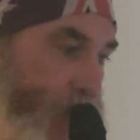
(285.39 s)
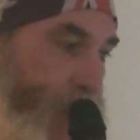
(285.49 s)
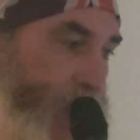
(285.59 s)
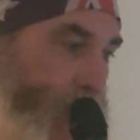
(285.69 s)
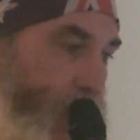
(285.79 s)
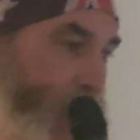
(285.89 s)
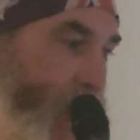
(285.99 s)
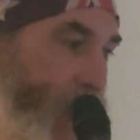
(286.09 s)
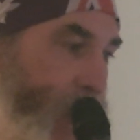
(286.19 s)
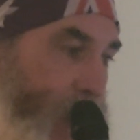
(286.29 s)
to
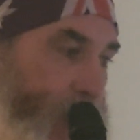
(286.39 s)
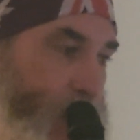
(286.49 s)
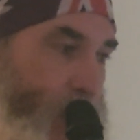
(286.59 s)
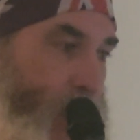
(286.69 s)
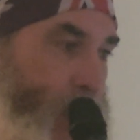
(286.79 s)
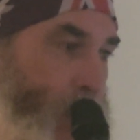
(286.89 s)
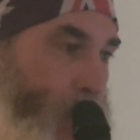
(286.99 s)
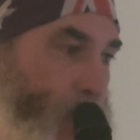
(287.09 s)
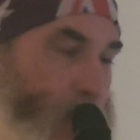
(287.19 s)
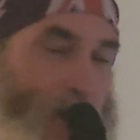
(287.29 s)
theory and
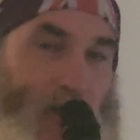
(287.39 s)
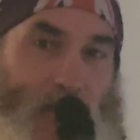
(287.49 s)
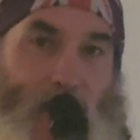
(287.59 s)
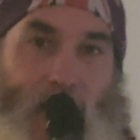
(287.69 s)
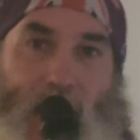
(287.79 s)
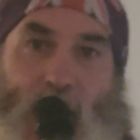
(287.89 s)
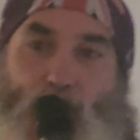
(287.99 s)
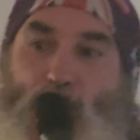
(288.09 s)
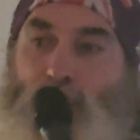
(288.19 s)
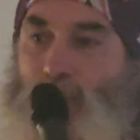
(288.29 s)
intergroup
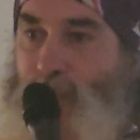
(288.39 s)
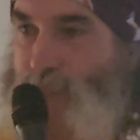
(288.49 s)
reconciliation.